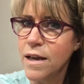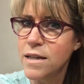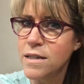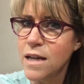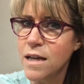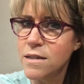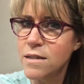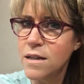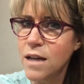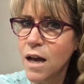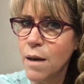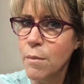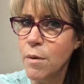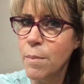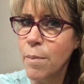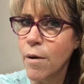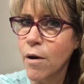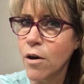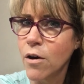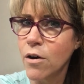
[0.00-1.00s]
It doesn't come
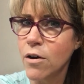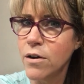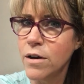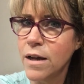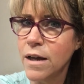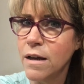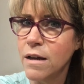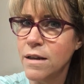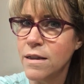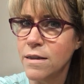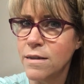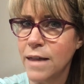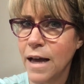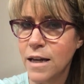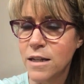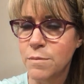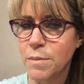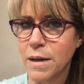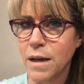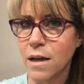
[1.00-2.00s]
apart, and
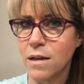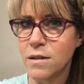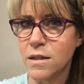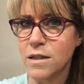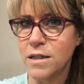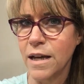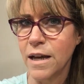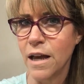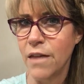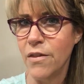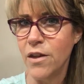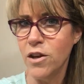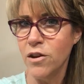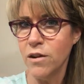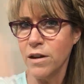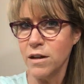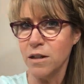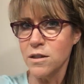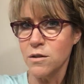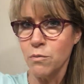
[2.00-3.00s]
that's because of the texture. And then
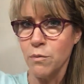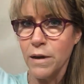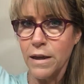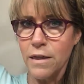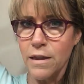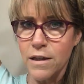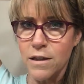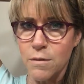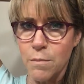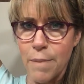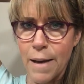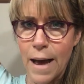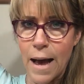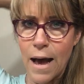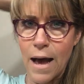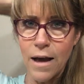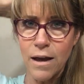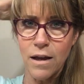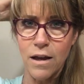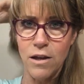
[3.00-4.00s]
you can swing this
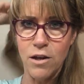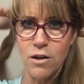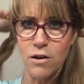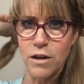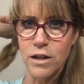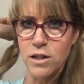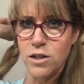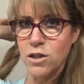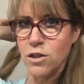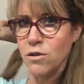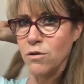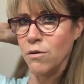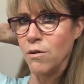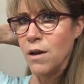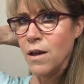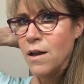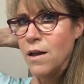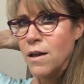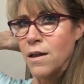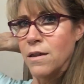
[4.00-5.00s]
back, and you can do
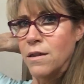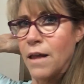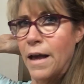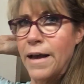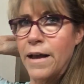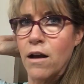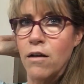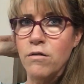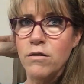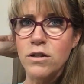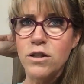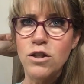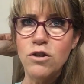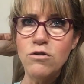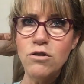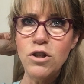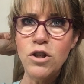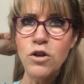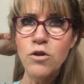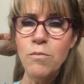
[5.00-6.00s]

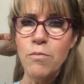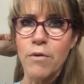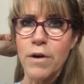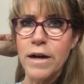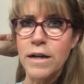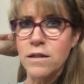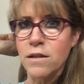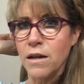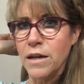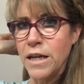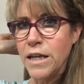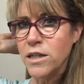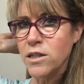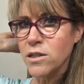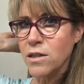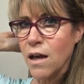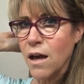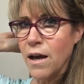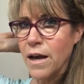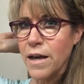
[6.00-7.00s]
do two braids on each
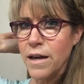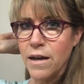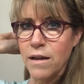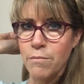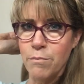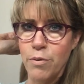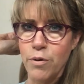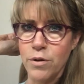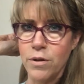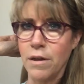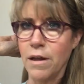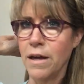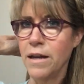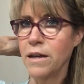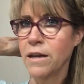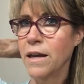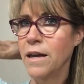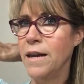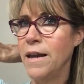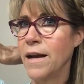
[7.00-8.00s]
side and put
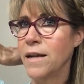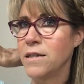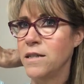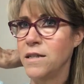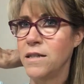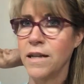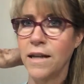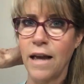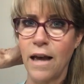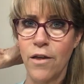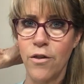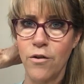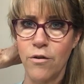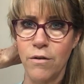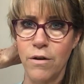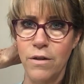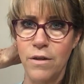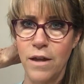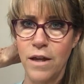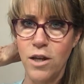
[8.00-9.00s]
and connect it
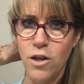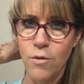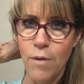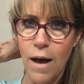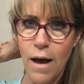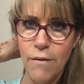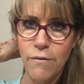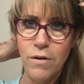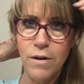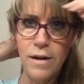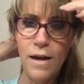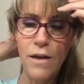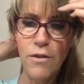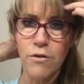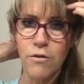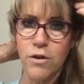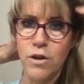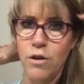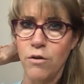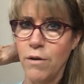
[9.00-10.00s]
together, and then you have
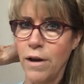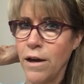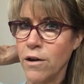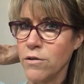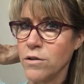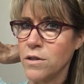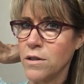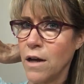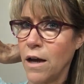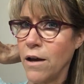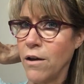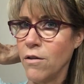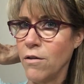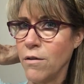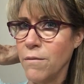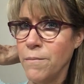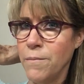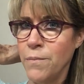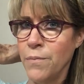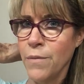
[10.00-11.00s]
another cute hairstyle.